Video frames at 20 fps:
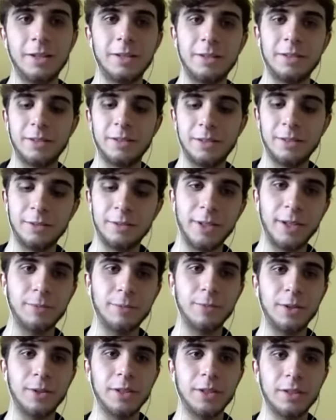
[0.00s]
All right.
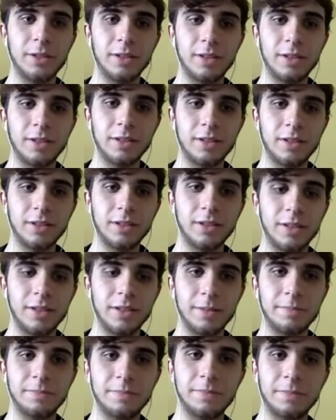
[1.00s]
Well,
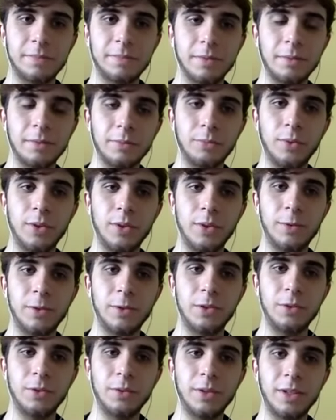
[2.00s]
we've
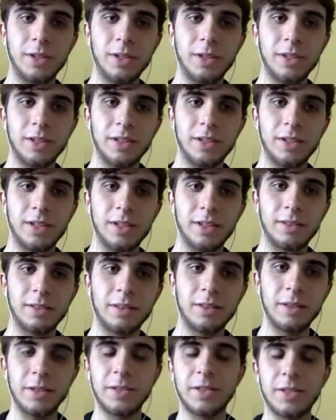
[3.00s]
been doing a
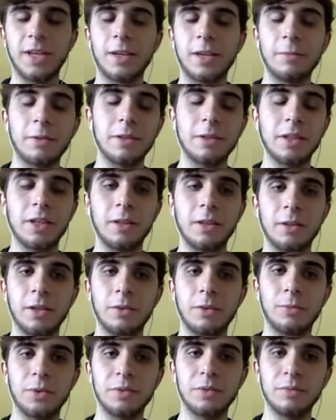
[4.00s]
segment
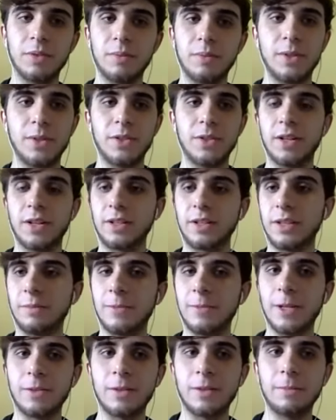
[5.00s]
lately where we've been talking
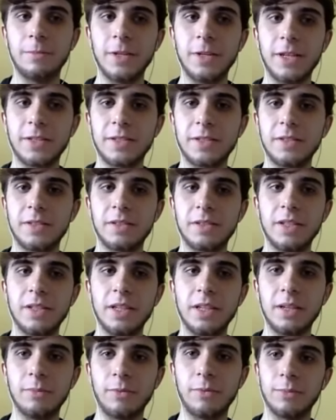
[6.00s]
about the best
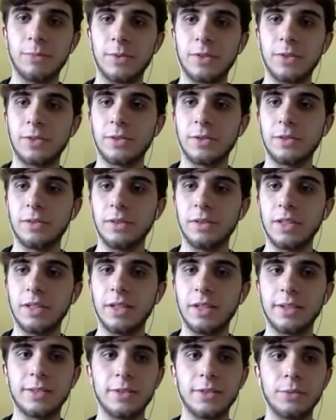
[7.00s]
team from a certain
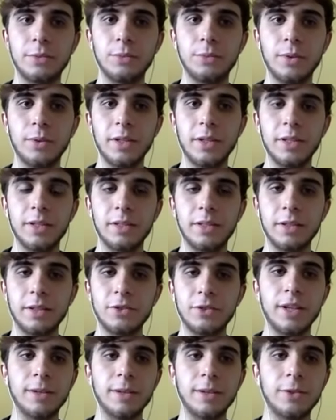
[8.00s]
league to win a
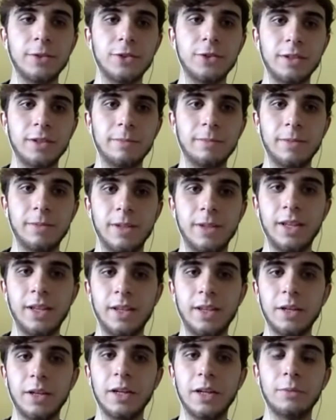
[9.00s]
championship.
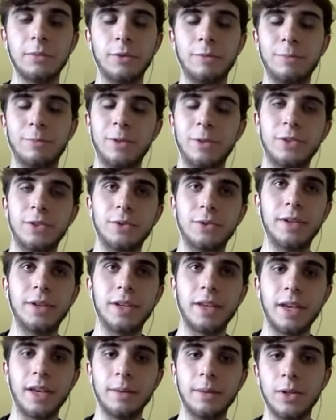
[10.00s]
We've been
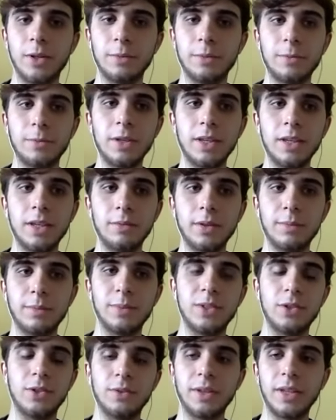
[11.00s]
doing MLB,
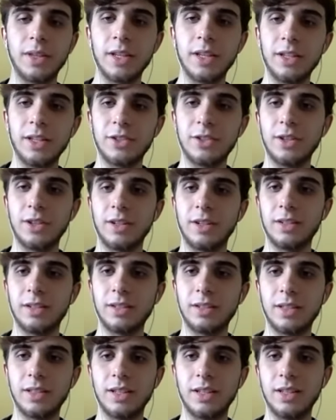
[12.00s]
we've been doing
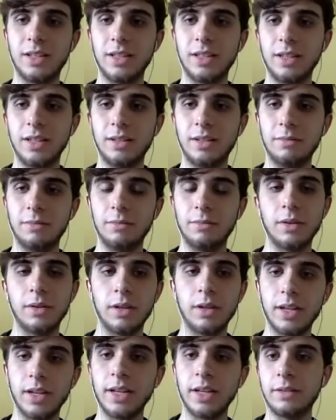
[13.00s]
NHL, and then
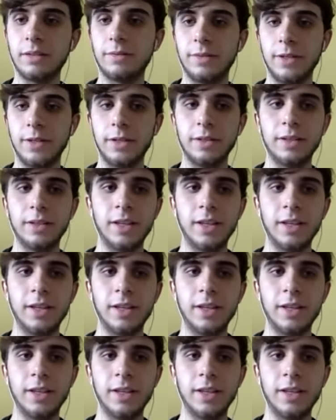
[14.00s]
NFL.